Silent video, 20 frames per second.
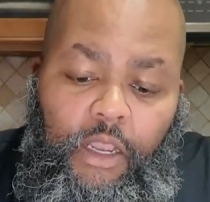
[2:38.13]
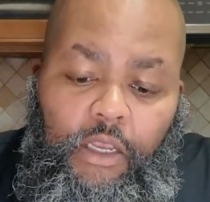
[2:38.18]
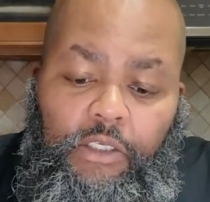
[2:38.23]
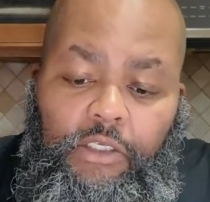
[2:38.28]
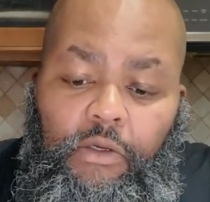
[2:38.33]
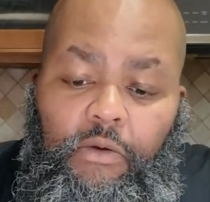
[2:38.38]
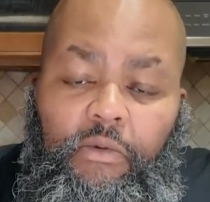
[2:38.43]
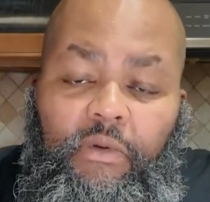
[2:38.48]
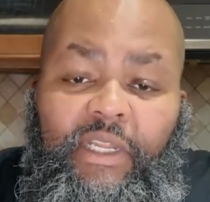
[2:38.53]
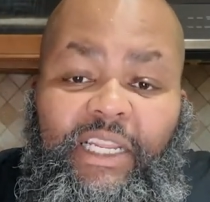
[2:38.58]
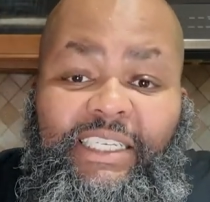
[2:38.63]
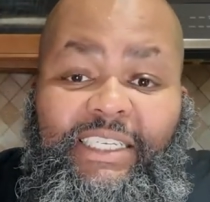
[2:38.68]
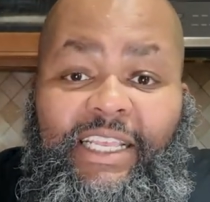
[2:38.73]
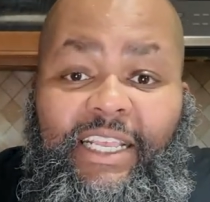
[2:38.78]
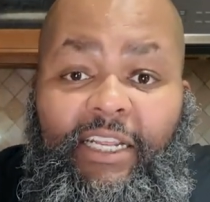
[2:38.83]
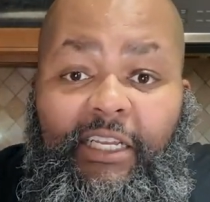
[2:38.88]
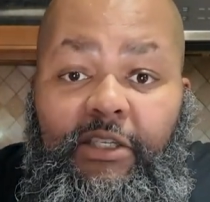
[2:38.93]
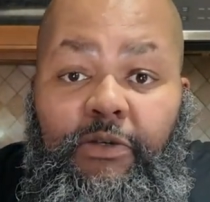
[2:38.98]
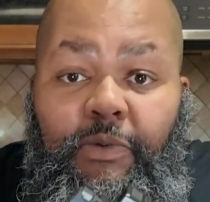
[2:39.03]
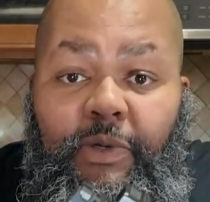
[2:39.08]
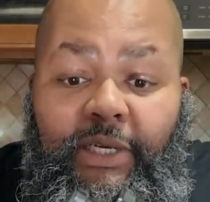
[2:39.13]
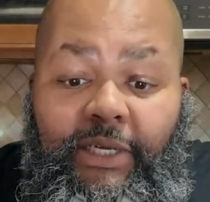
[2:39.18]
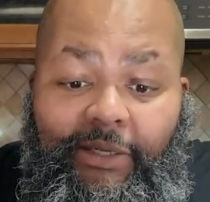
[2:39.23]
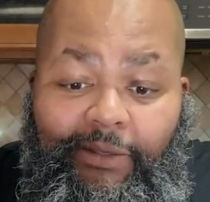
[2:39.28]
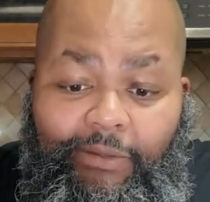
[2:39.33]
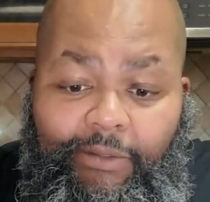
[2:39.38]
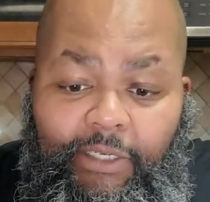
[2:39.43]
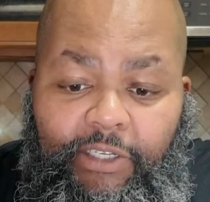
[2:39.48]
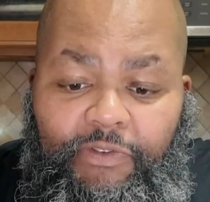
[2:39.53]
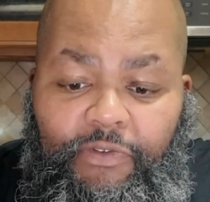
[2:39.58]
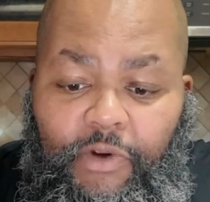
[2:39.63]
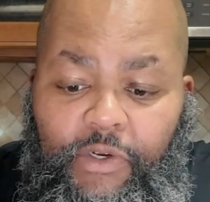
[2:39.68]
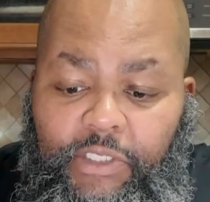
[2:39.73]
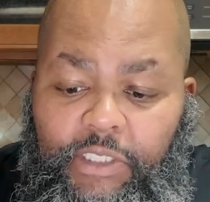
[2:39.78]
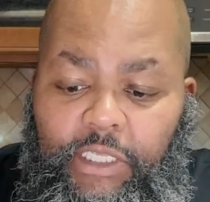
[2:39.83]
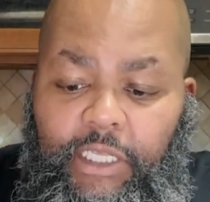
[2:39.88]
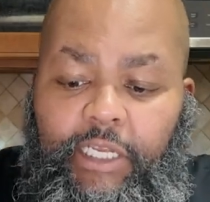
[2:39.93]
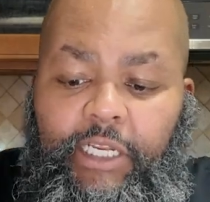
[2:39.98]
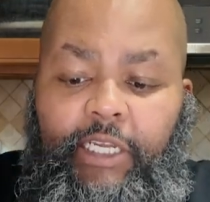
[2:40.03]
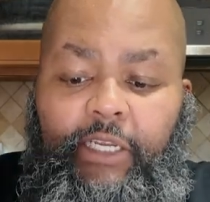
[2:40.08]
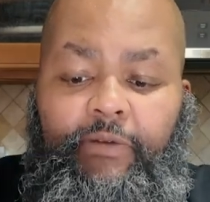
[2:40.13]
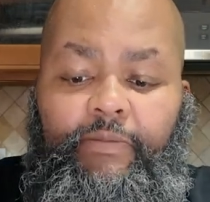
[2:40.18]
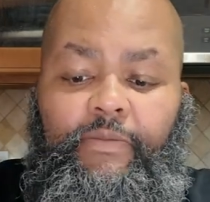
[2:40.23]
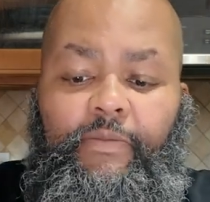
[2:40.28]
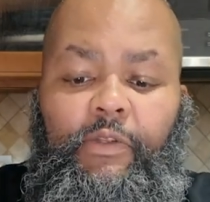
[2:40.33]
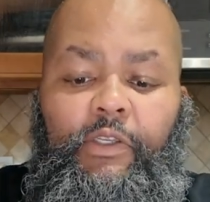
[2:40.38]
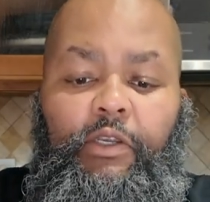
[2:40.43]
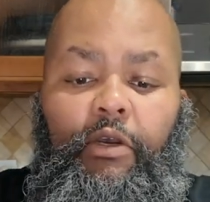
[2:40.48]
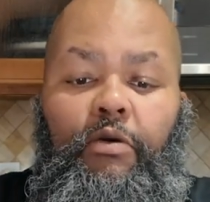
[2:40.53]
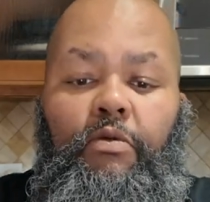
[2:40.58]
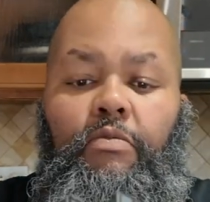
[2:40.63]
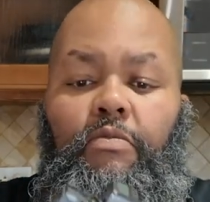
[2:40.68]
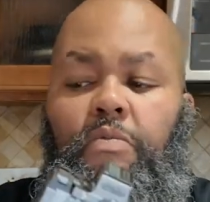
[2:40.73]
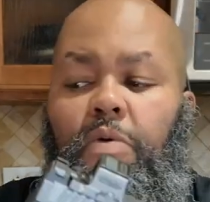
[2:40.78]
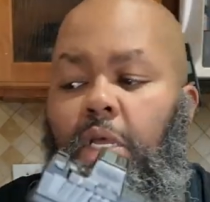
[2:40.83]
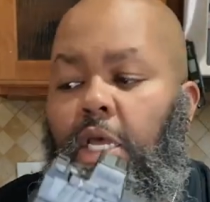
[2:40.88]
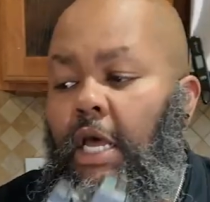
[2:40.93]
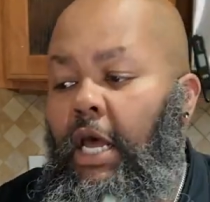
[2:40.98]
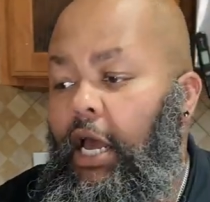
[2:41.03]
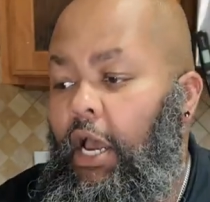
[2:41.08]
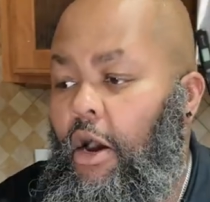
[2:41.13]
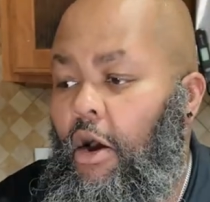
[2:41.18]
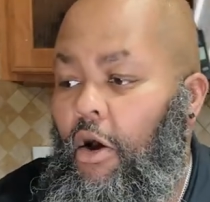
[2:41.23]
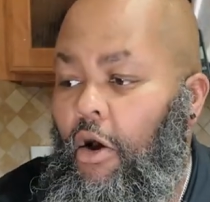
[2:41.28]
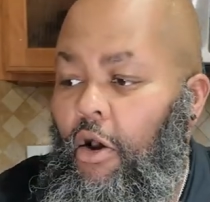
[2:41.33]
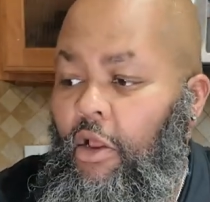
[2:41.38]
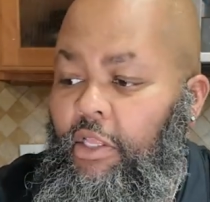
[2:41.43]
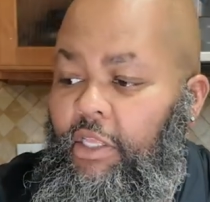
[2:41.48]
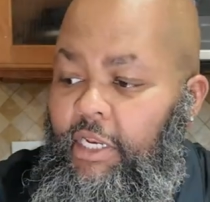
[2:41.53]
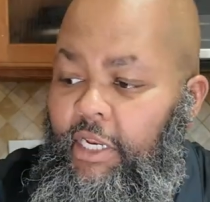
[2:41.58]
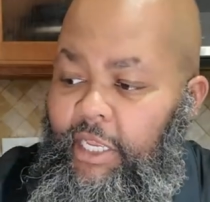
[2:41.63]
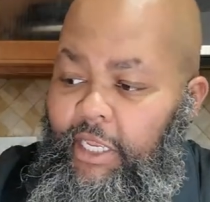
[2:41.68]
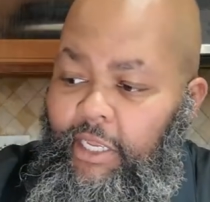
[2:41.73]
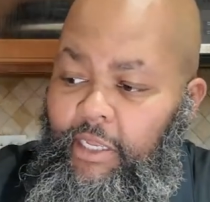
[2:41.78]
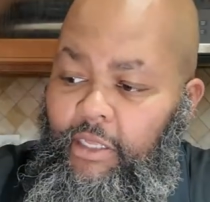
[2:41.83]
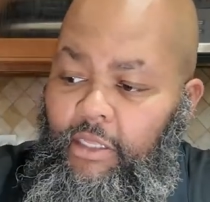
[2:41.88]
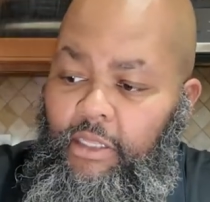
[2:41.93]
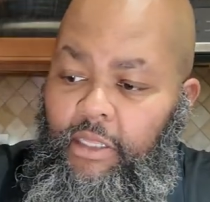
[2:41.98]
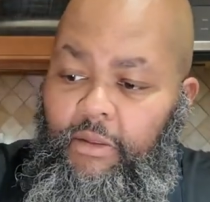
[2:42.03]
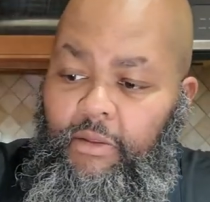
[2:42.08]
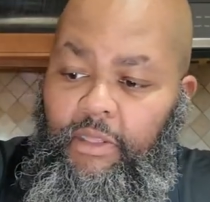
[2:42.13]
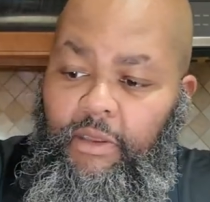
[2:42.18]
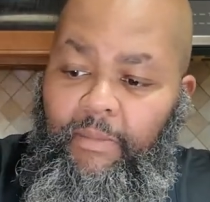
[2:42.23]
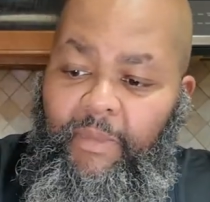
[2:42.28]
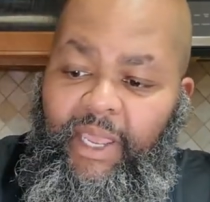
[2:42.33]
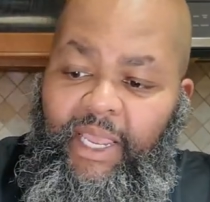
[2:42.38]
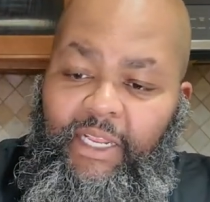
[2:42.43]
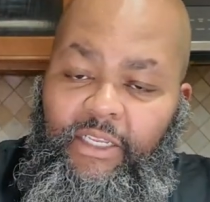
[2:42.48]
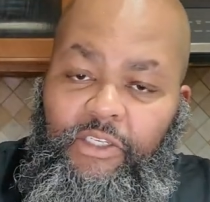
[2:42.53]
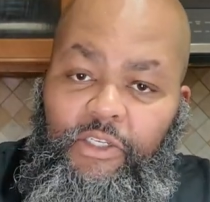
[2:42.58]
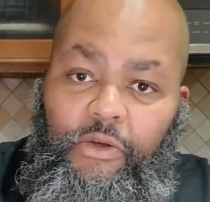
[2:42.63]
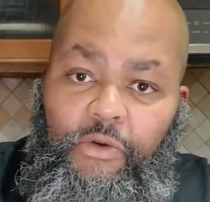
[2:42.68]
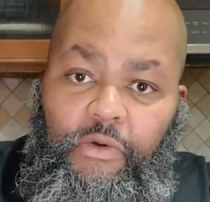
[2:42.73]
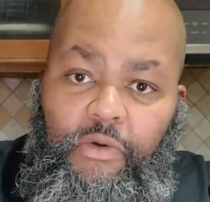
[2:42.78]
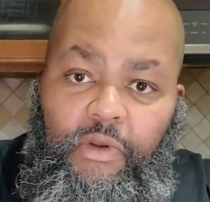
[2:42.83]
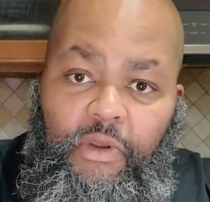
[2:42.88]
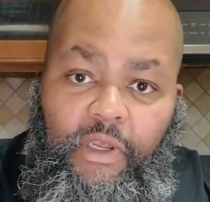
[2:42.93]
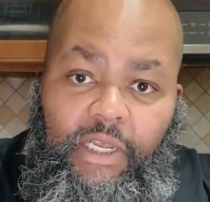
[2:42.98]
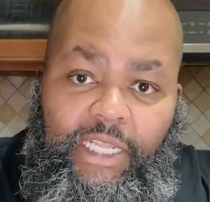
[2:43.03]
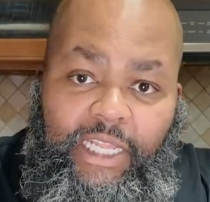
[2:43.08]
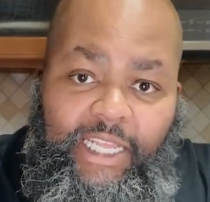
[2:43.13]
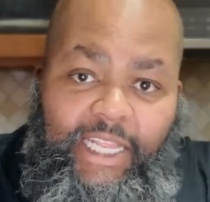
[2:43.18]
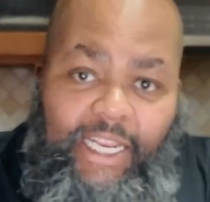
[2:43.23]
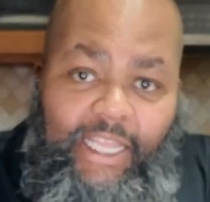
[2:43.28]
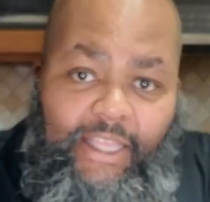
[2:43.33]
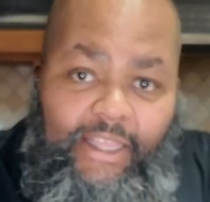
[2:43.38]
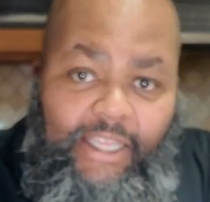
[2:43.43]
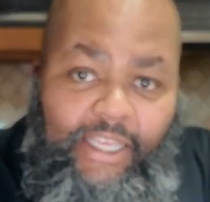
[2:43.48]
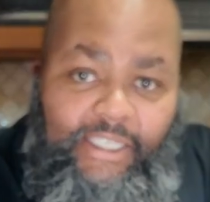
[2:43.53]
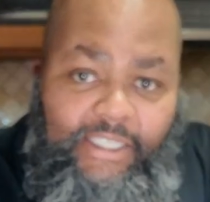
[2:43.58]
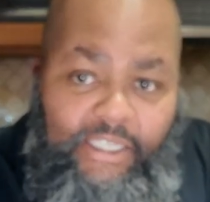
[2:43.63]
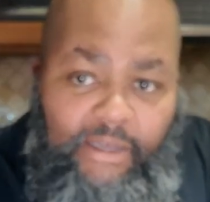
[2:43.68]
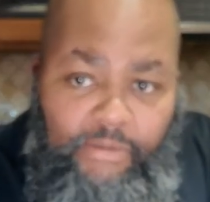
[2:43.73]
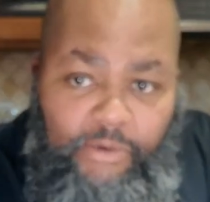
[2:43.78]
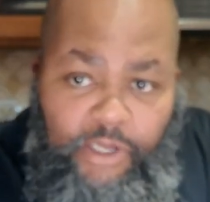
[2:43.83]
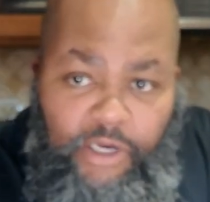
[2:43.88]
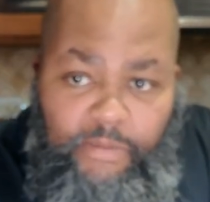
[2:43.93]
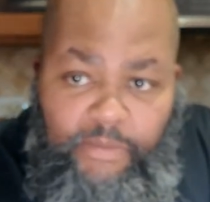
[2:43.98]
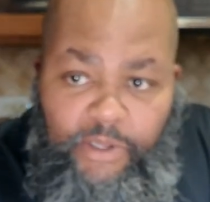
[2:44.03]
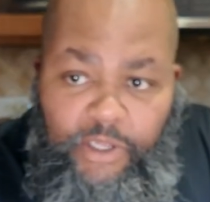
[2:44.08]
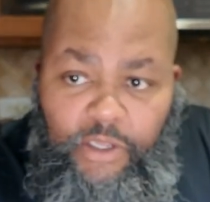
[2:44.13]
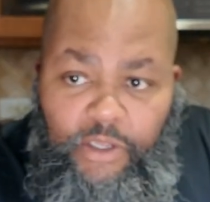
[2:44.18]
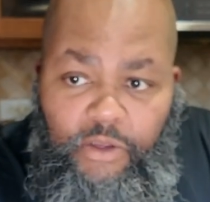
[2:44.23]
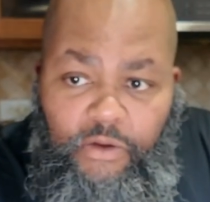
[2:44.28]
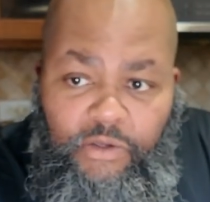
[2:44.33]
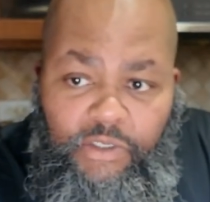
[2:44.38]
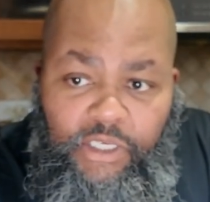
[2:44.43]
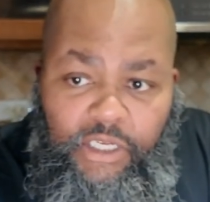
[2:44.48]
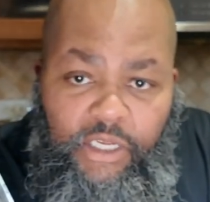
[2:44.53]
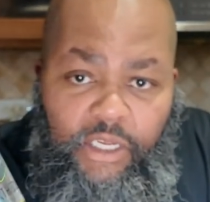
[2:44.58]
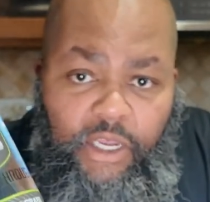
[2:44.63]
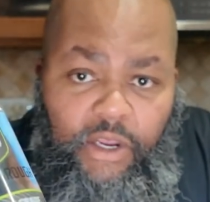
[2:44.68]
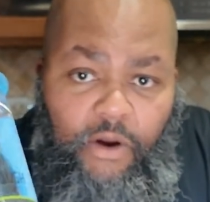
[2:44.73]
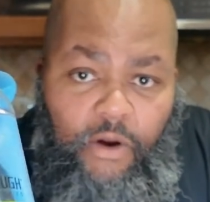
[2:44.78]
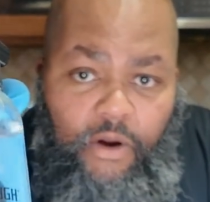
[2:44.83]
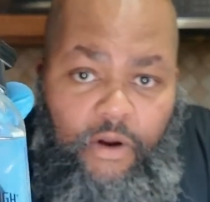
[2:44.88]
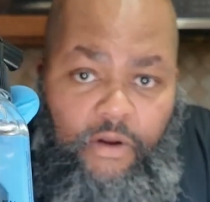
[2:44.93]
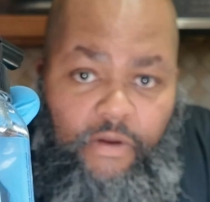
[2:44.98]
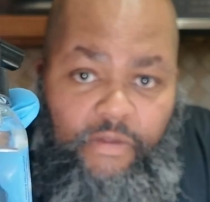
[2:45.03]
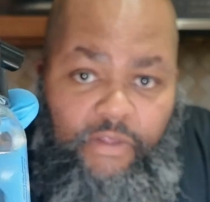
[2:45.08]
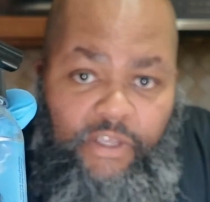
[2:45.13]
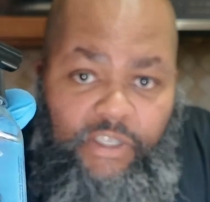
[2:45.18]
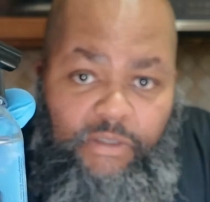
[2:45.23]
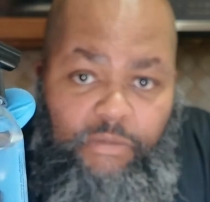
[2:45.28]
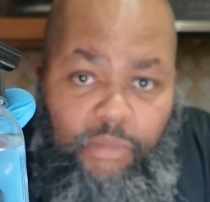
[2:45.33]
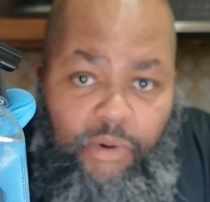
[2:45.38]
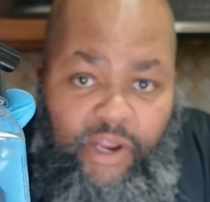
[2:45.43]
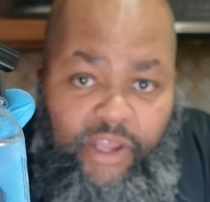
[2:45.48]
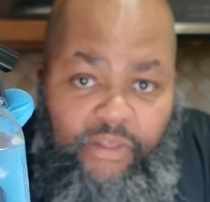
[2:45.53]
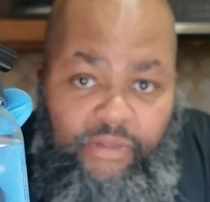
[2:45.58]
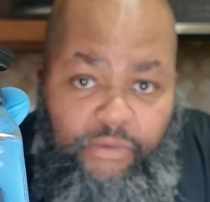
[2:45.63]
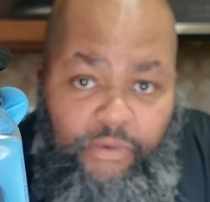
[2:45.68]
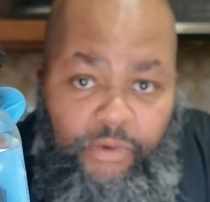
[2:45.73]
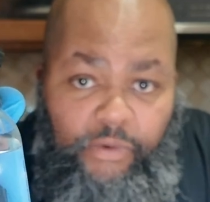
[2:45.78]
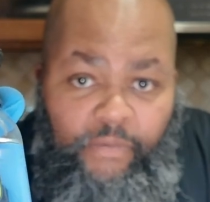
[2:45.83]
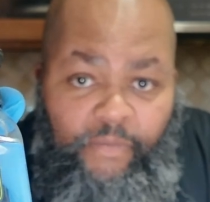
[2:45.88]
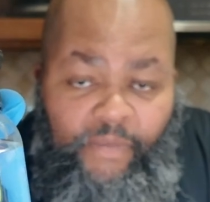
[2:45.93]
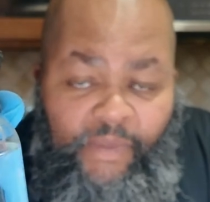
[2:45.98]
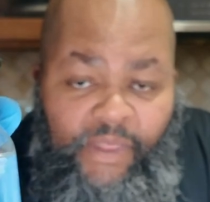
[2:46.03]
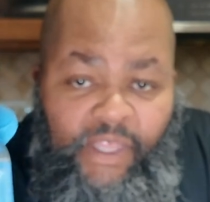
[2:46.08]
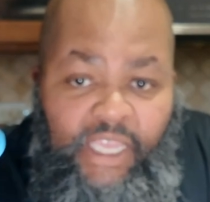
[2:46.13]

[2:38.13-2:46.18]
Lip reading: So let's get into it as far as cleaning. So all of the main two cleaning things I'm going to be using are this breakthrough.